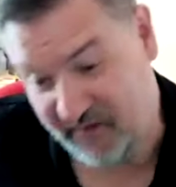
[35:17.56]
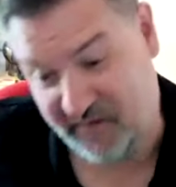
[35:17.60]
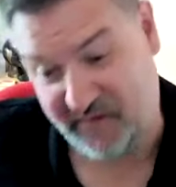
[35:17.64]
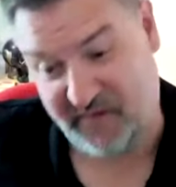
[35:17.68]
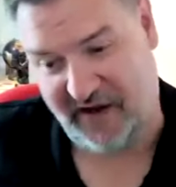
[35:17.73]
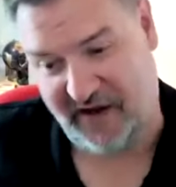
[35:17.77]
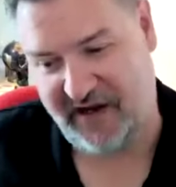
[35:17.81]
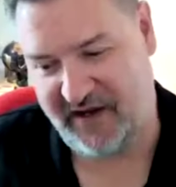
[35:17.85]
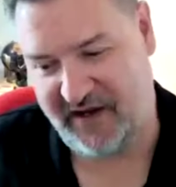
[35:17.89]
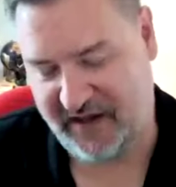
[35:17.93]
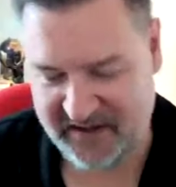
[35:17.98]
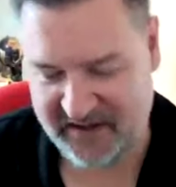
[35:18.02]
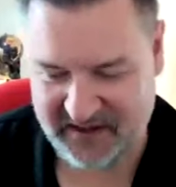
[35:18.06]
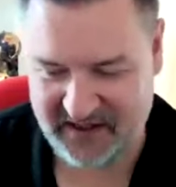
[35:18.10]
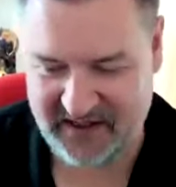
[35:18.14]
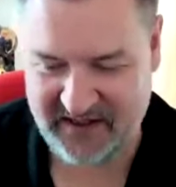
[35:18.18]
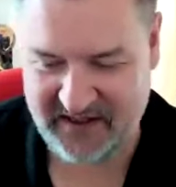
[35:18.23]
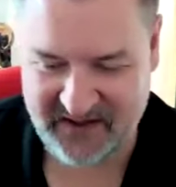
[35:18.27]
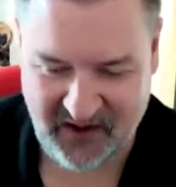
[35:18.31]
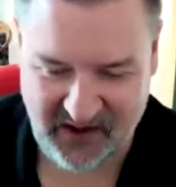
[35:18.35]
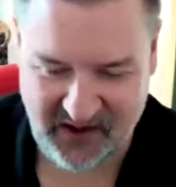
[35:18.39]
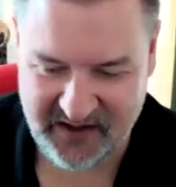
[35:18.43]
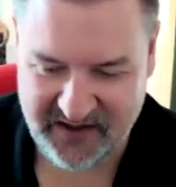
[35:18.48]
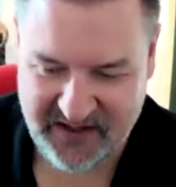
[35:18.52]
fading
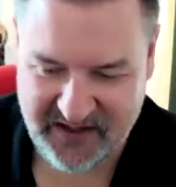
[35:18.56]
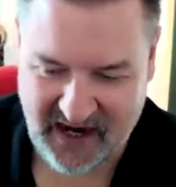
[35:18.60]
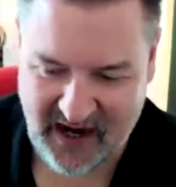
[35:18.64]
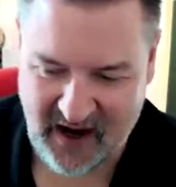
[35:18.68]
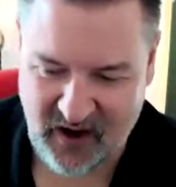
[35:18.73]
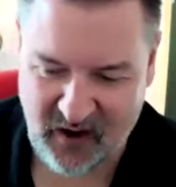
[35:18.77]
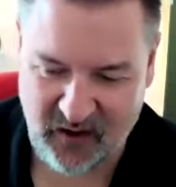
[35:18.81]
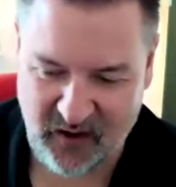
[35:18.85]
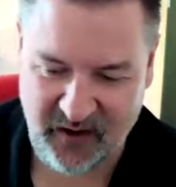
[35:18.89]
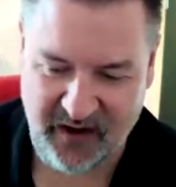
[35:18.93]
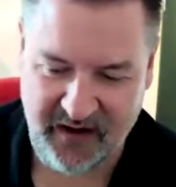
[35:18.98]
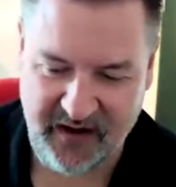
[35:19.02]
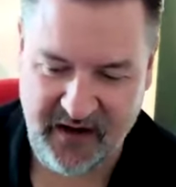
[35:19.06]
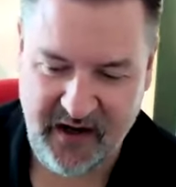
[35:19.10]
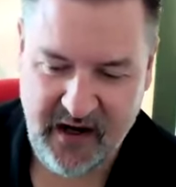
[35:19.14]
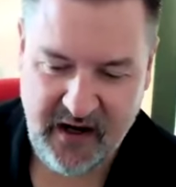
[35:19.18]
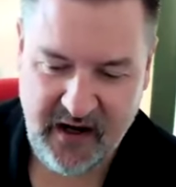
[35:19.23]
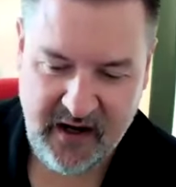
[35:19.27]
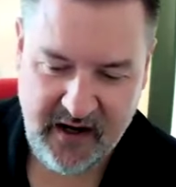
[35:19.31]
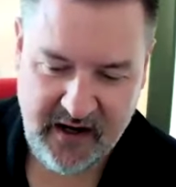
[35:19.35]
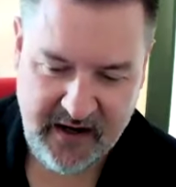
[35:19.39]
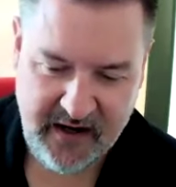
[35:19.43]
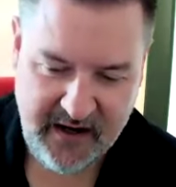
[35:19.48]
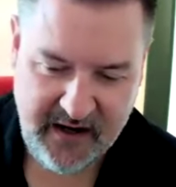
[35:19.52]
seaside town, and
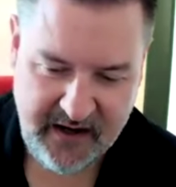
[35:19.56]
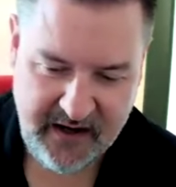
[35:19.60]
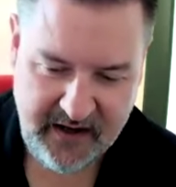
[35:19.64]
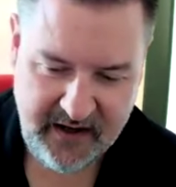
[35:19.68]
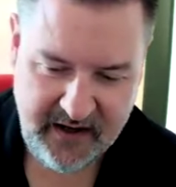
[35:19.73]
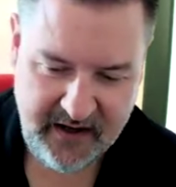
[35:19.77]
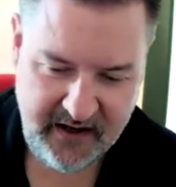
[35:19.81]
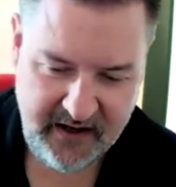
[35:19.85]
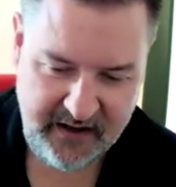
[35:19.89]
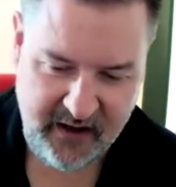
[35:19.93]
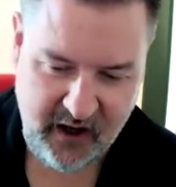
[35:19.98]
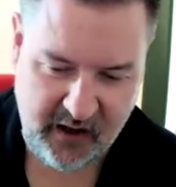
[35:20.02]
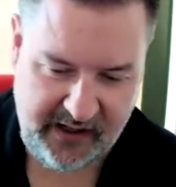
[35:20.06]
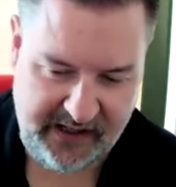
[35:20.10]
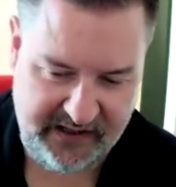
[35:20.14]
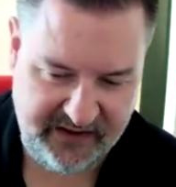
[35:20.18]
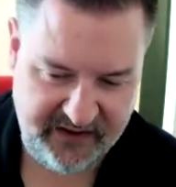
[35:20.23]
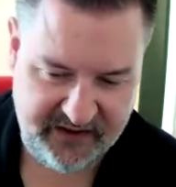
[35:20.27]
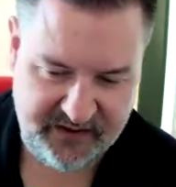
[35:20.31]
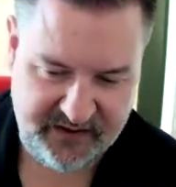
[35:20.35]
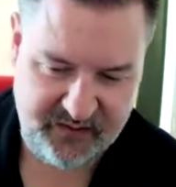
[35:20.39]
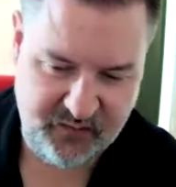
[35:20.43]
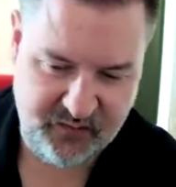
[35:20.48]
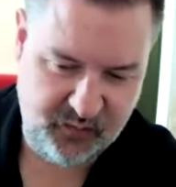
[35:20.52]
you know
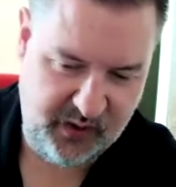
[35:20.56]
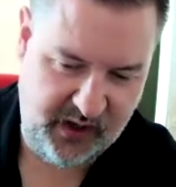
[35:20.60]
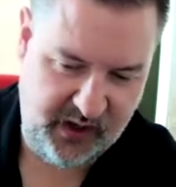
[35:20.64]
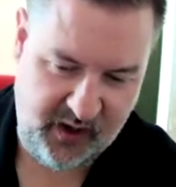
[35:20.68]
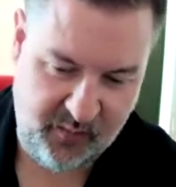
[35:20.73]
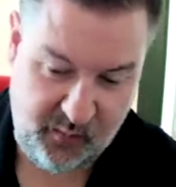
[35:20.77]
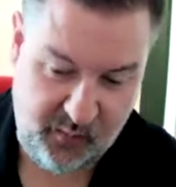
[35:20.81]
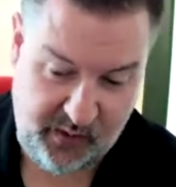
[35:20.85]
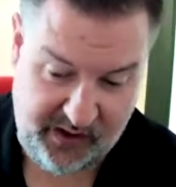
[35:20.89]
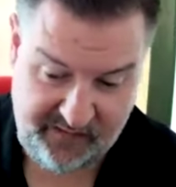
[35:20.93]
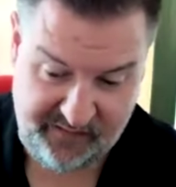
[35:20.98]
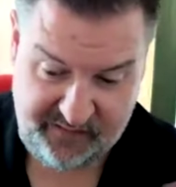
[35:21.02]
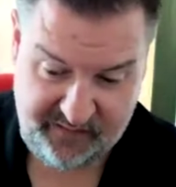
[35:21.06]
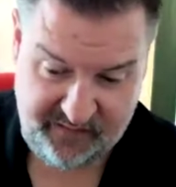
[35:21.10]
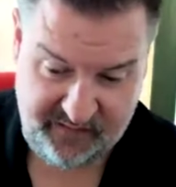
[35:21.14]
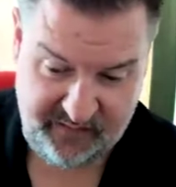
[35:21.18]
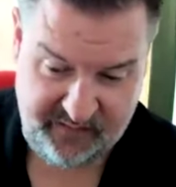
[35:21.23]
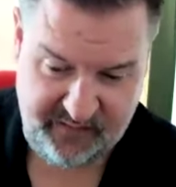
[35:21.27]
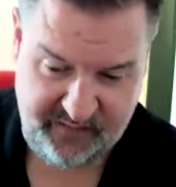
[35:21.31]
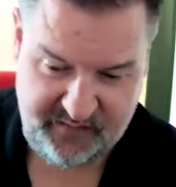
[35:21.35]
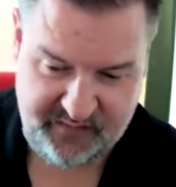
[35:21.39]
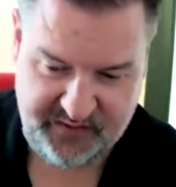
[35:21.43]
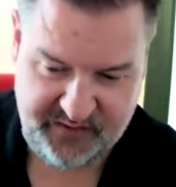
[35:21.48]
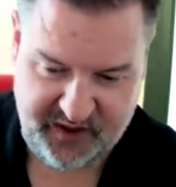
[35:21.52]
he's we, and we've
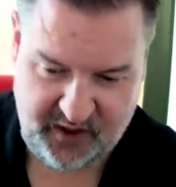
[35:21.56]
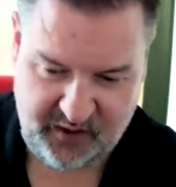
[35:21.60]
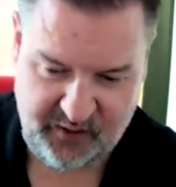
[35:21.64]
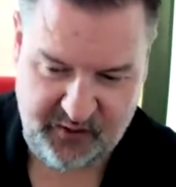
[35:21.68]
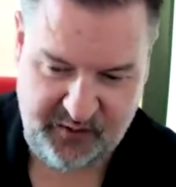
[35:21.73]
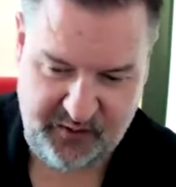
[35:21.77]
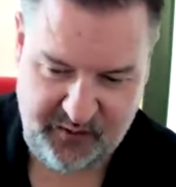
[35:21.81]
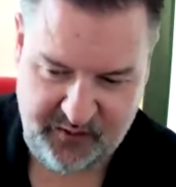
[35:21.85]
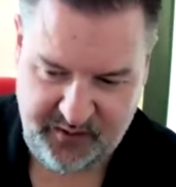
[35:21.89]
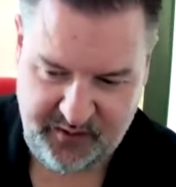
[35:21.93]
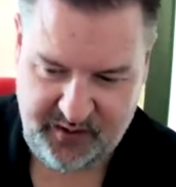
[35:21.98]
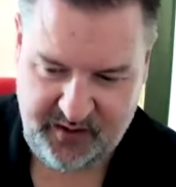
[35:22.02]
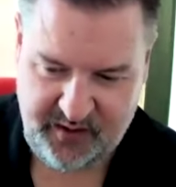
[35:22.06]
so